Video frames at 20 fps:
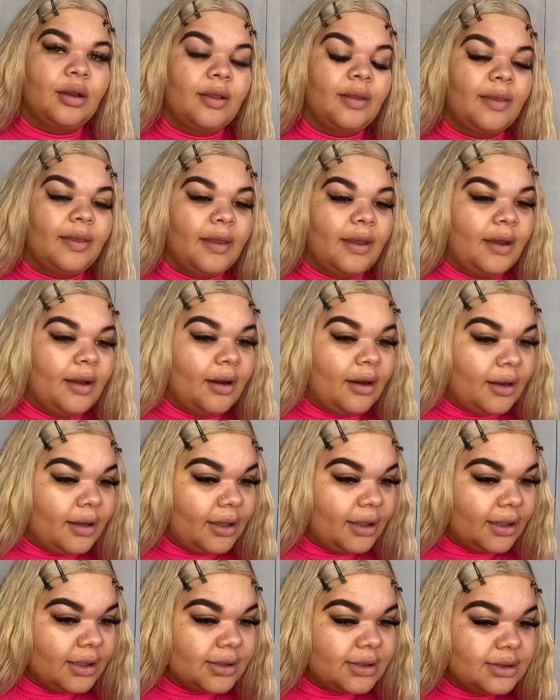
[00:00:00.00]
There
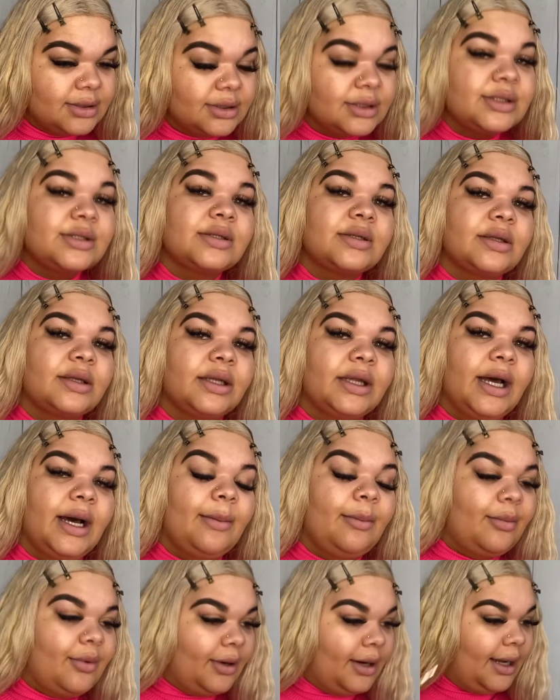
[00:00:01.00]
is
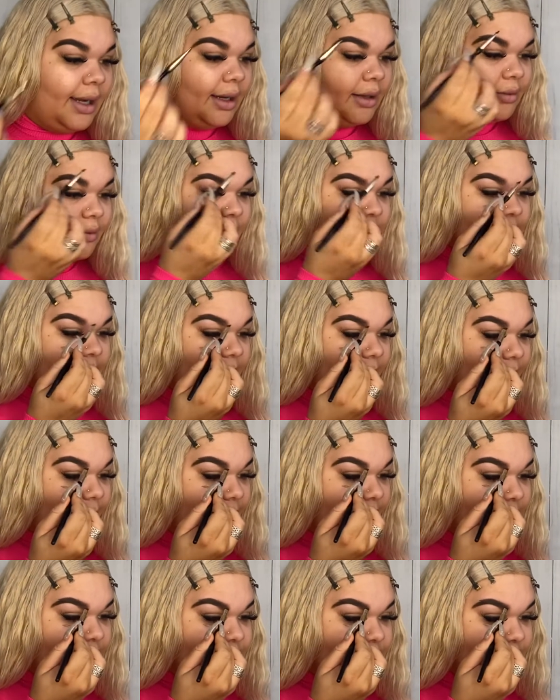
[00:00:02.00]
that brow, what that
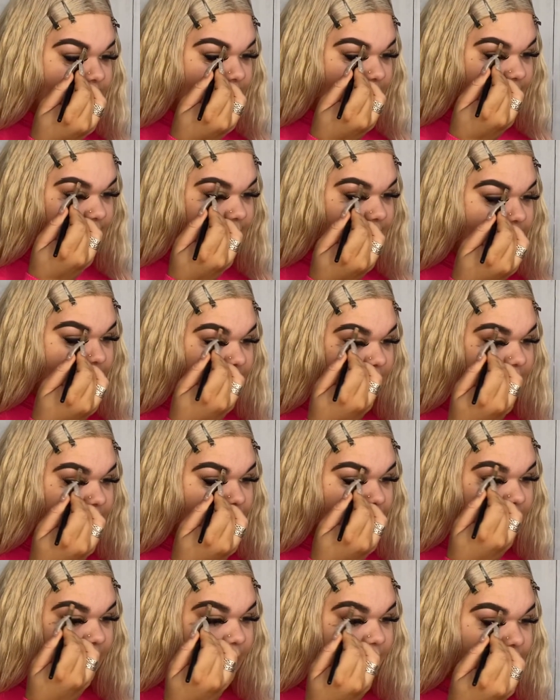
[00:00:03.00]
brow should kind of be
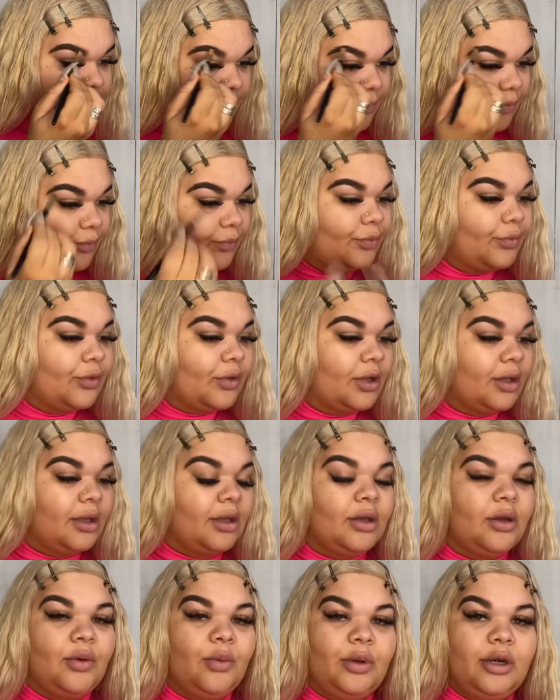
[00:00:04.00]
looking like.
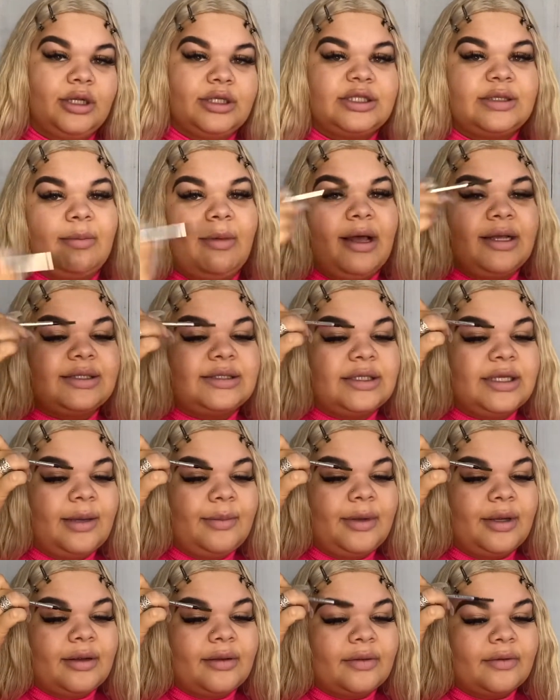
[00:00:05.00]
When it's messy up
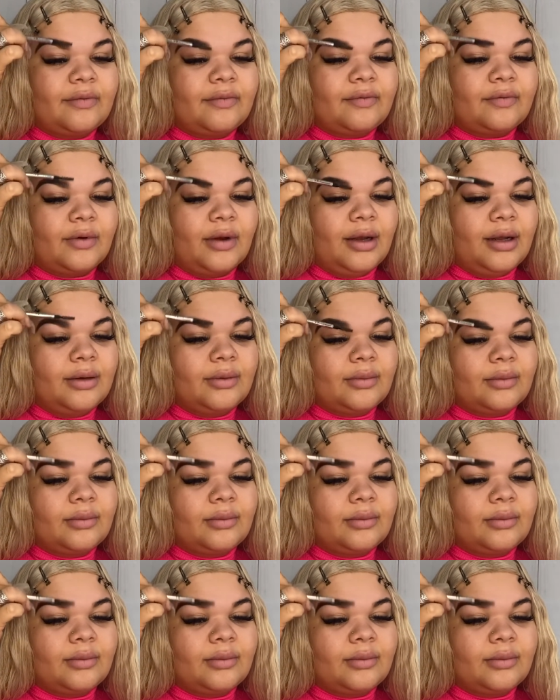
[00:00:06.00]
here in the front,